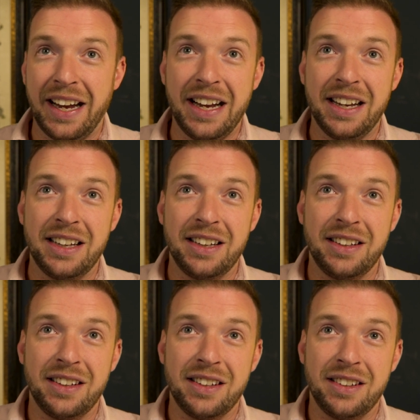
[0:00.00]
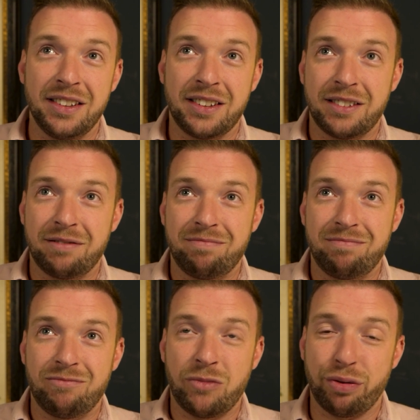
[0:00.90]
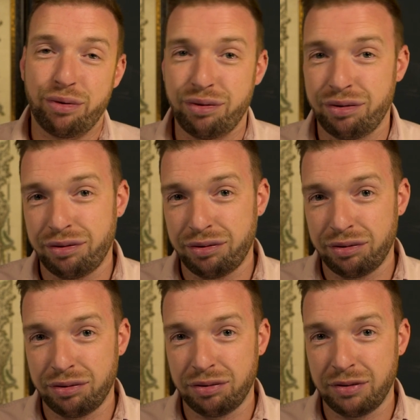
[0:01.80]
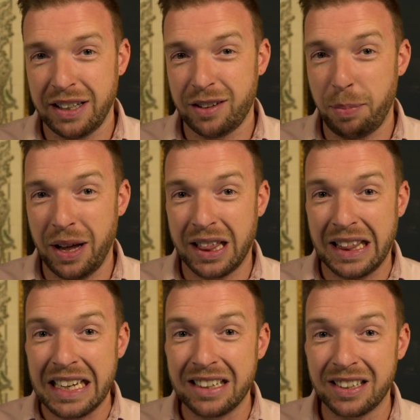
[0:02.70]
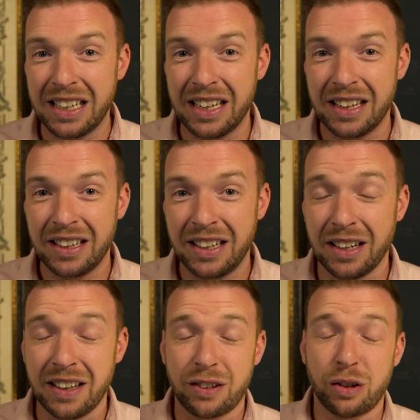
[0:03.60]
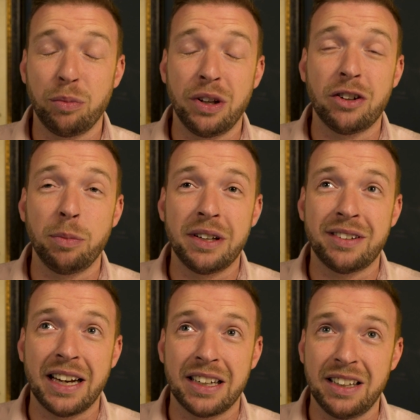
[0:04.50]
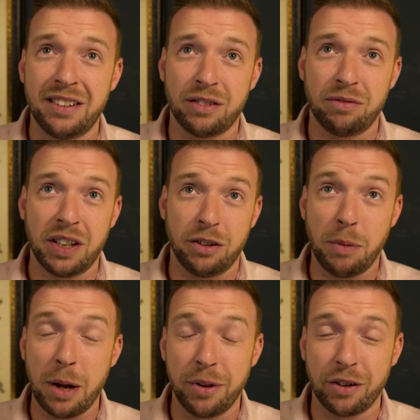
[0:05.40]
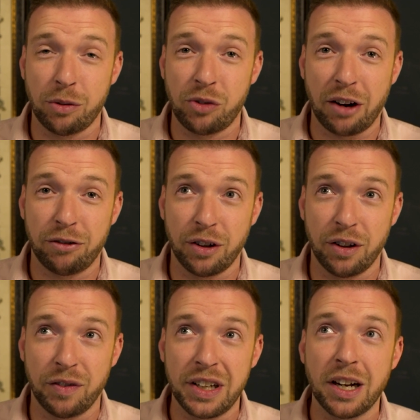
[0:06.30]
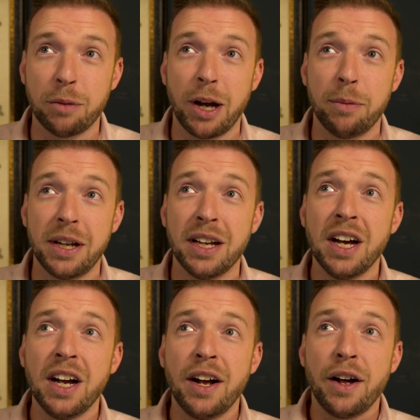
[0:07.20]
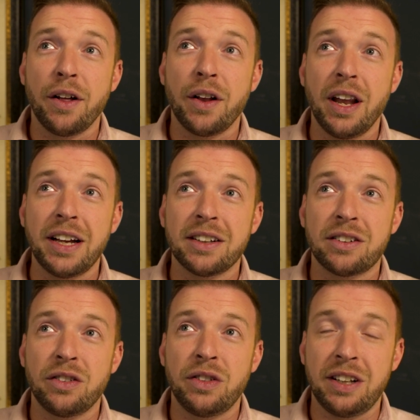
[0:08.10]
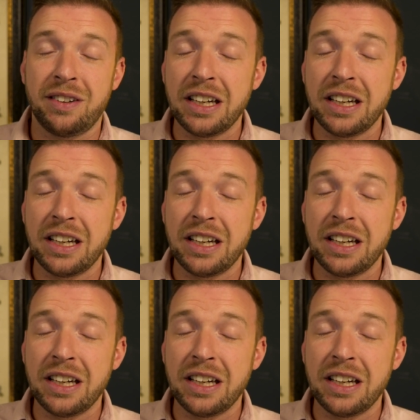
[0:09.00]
is, it's a bit thin, isn't it? You know, there's something to be said, and this is maybe the subject for another video, maybe. Like, this